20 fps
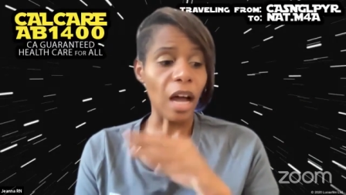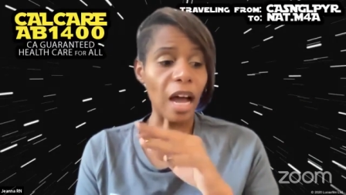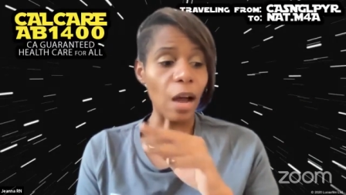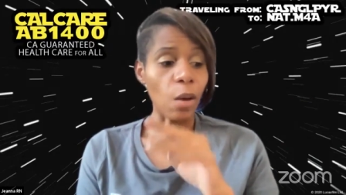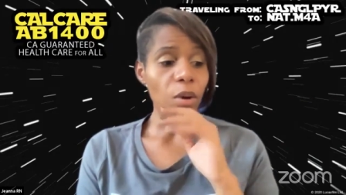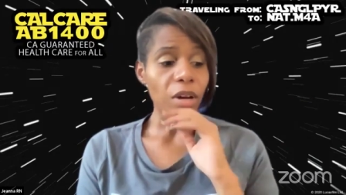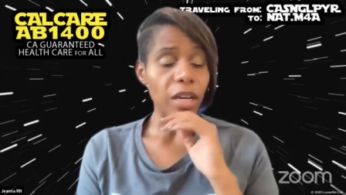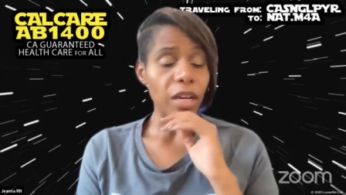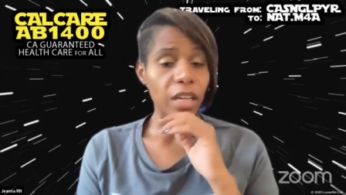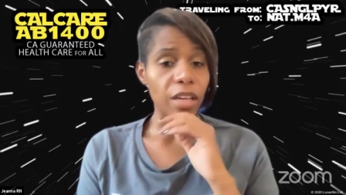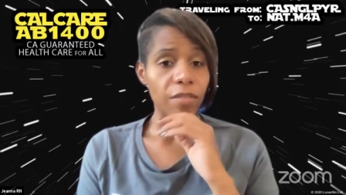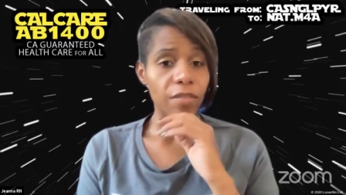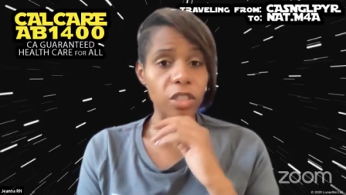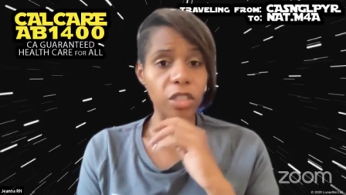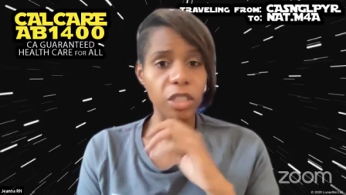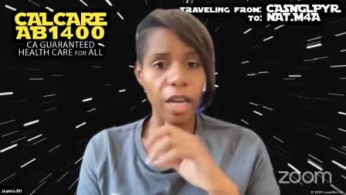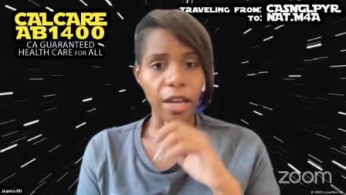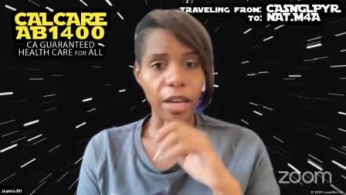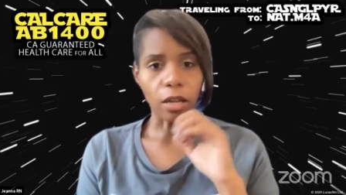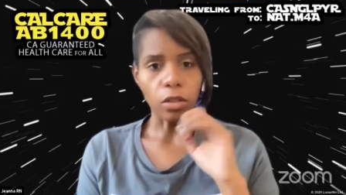I want to give a
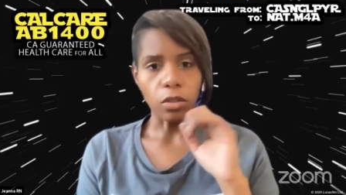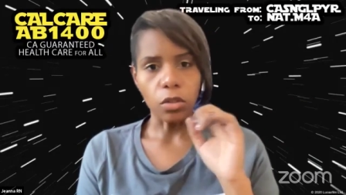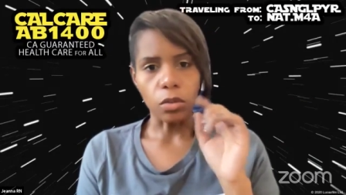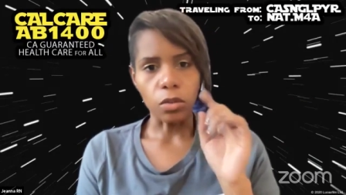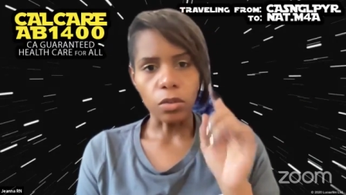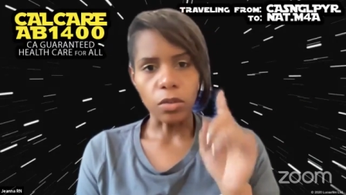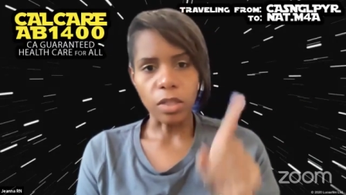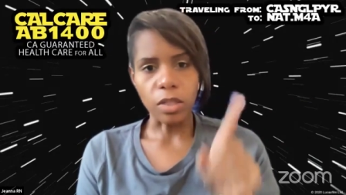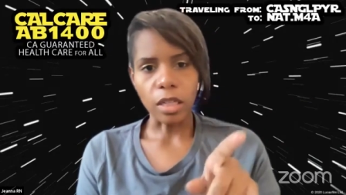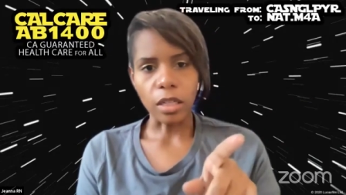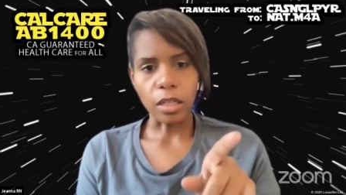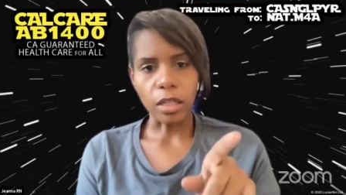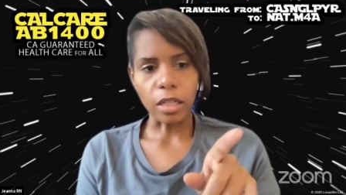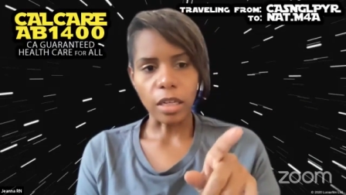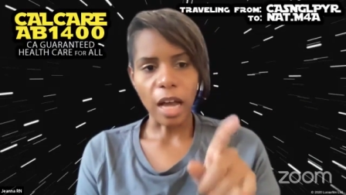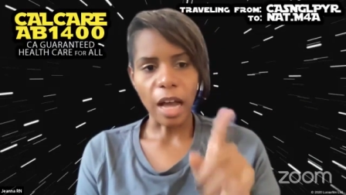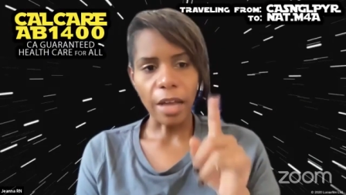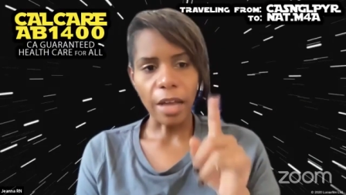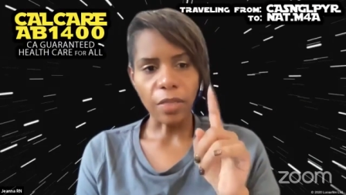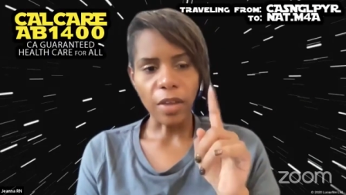shout out to New
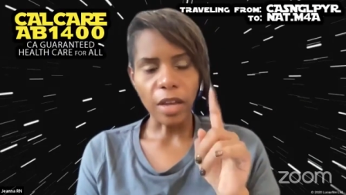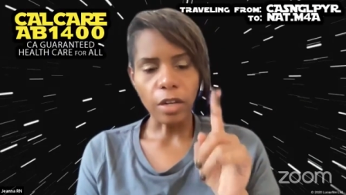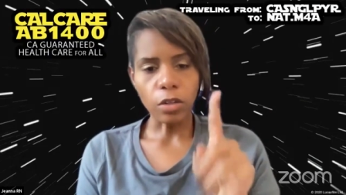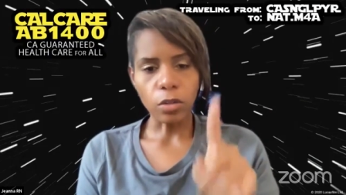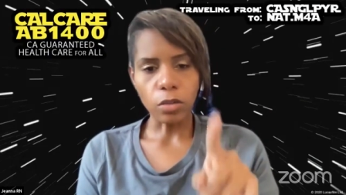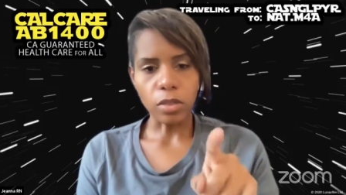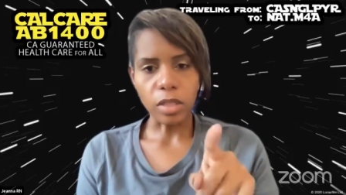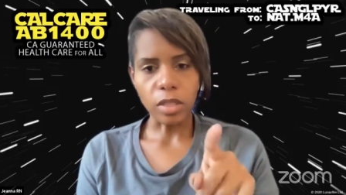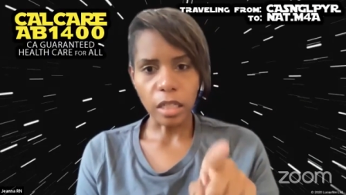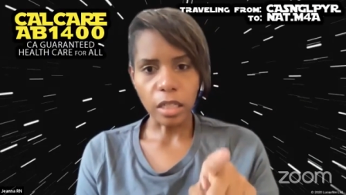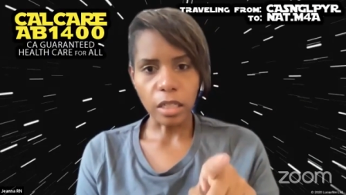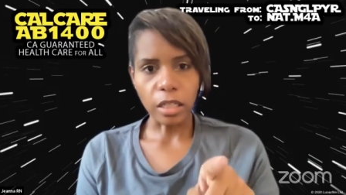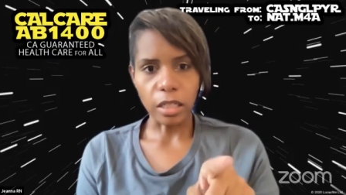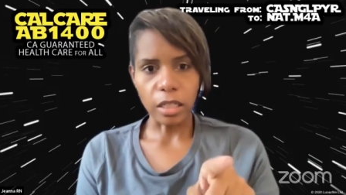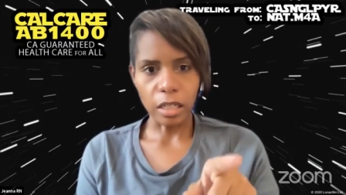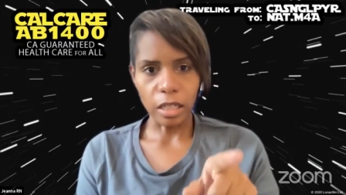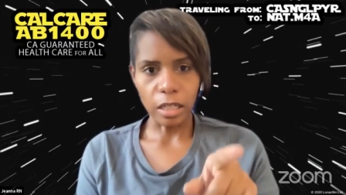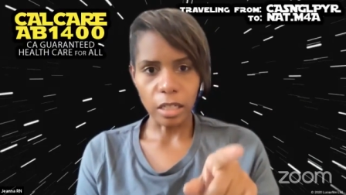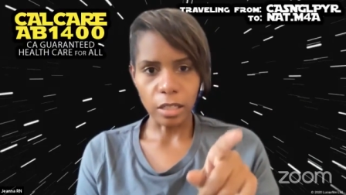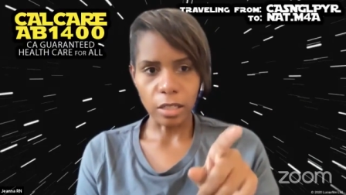Zealand. I think New
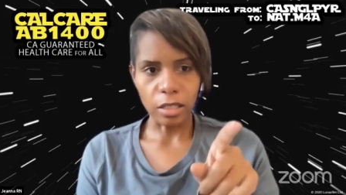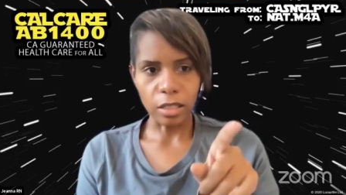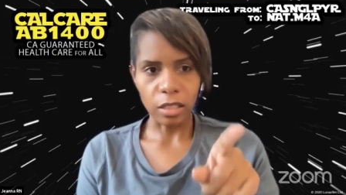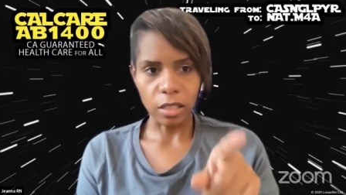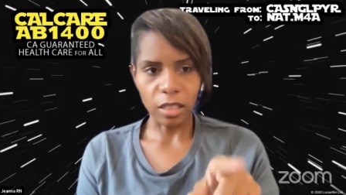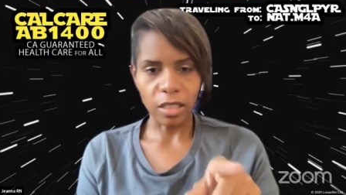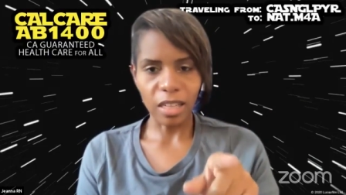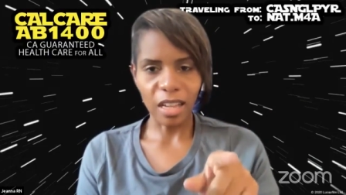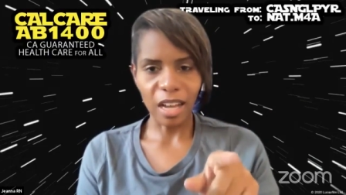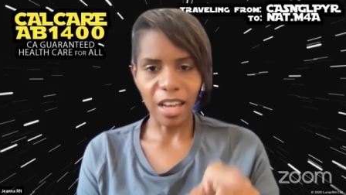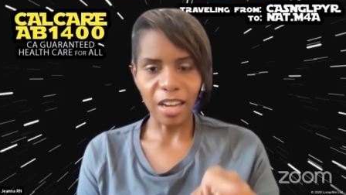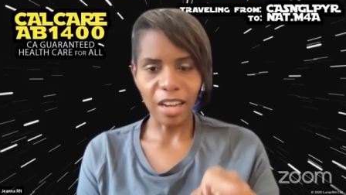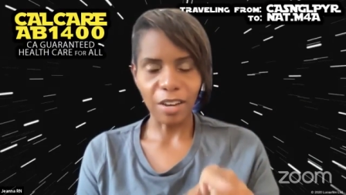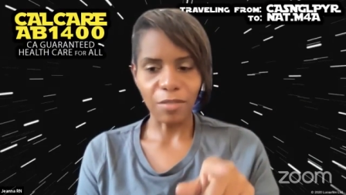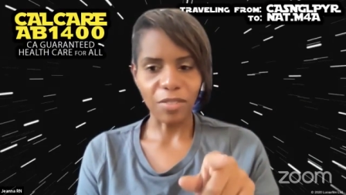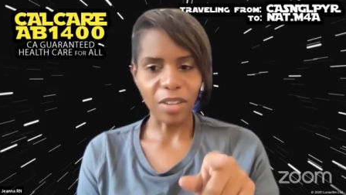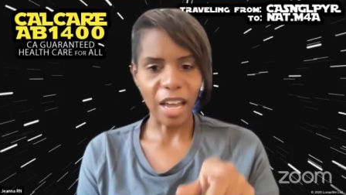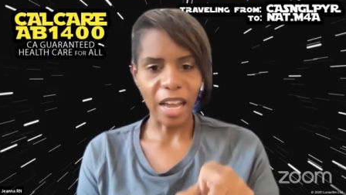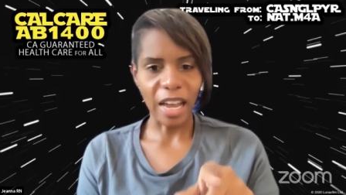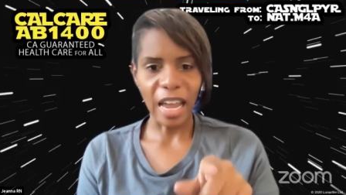Zealand is kind
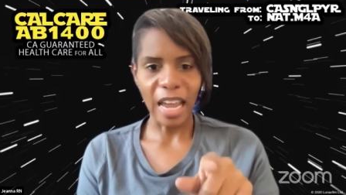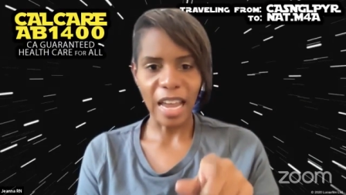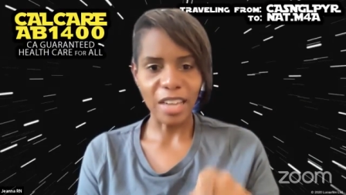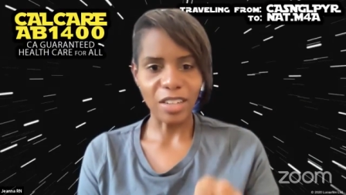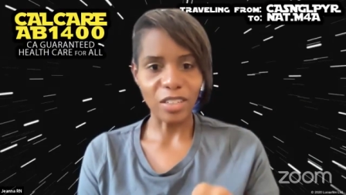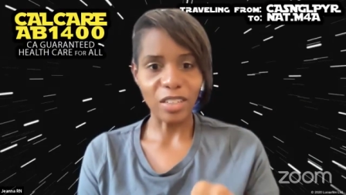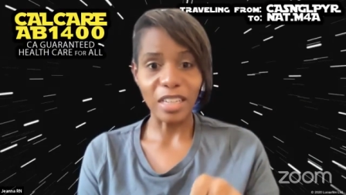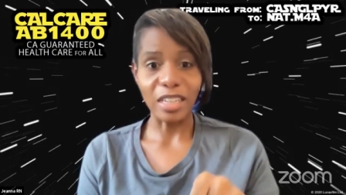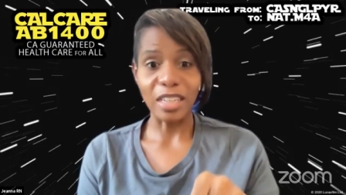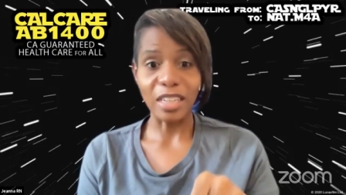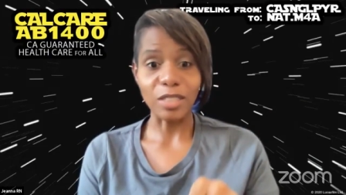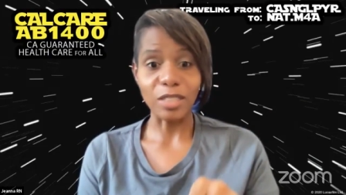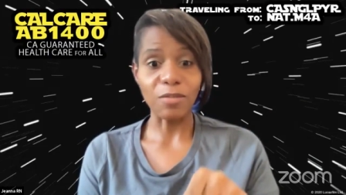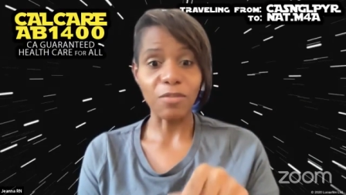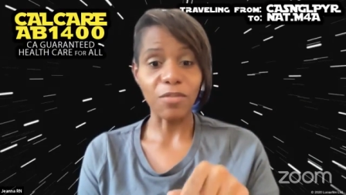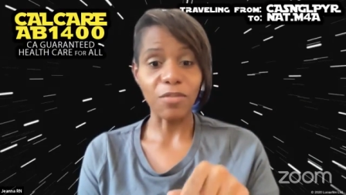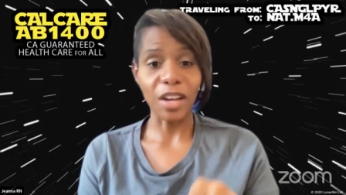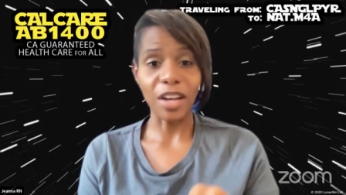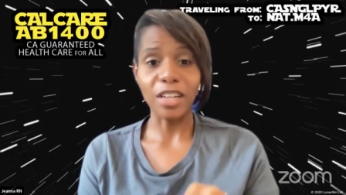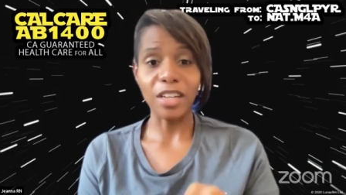of like handling this
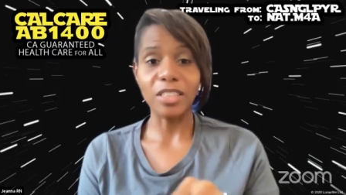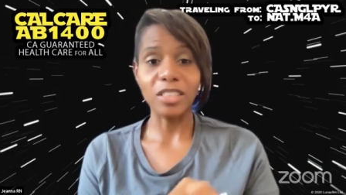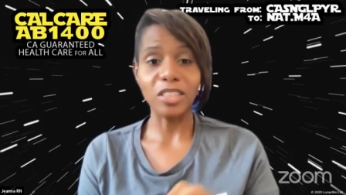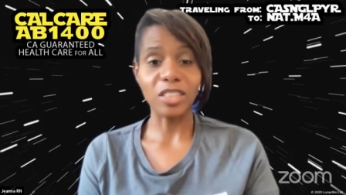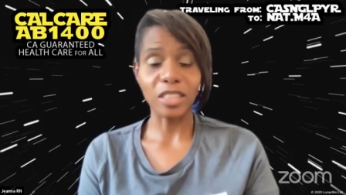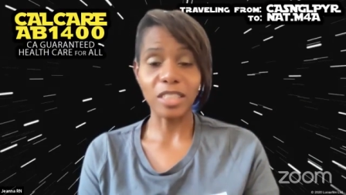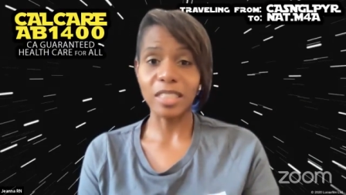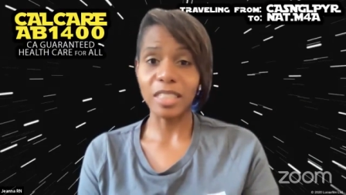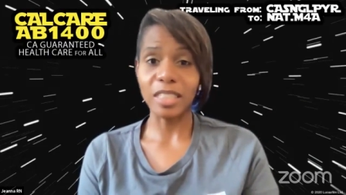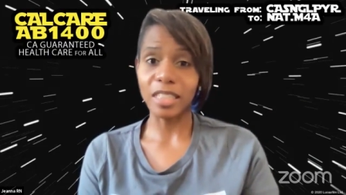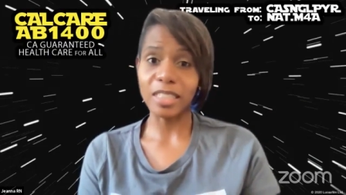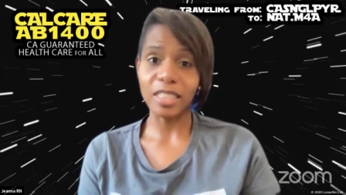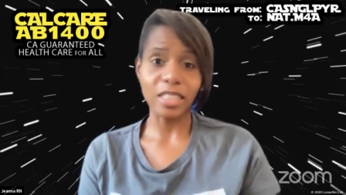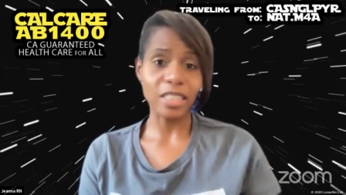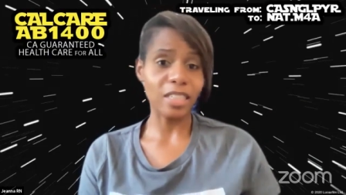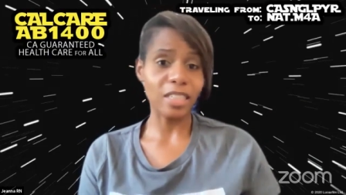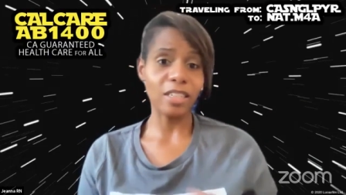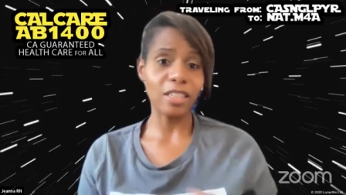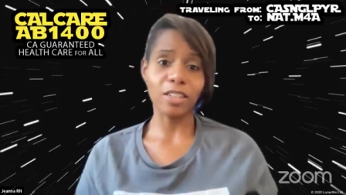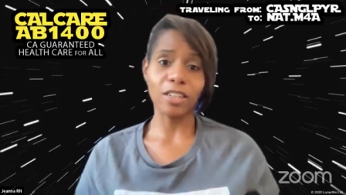very,
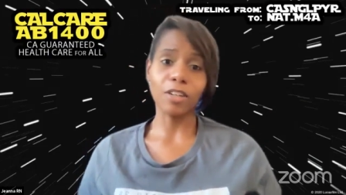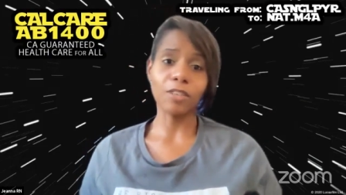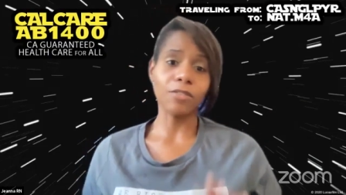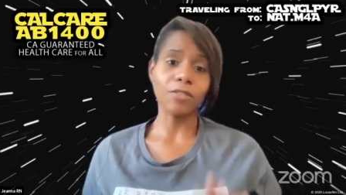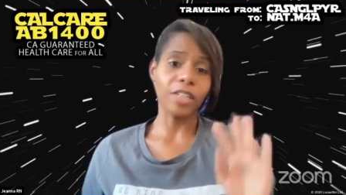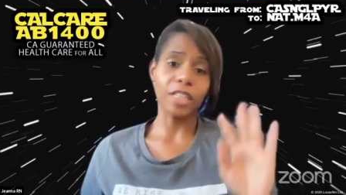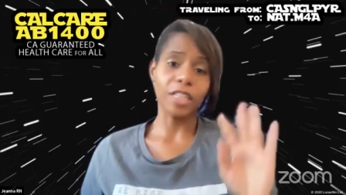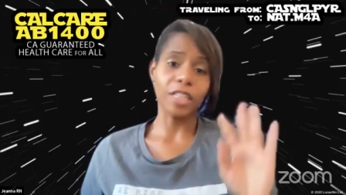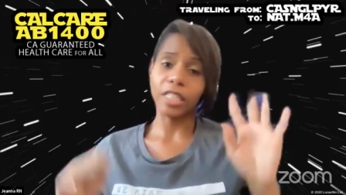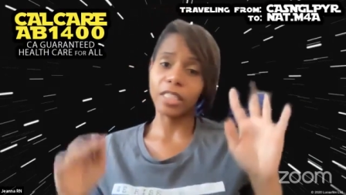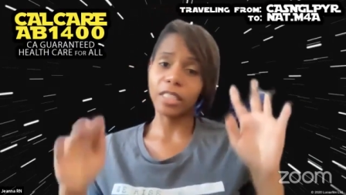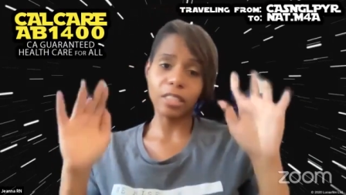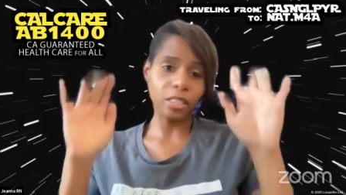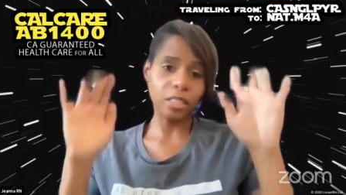Jacinta, girlfriend,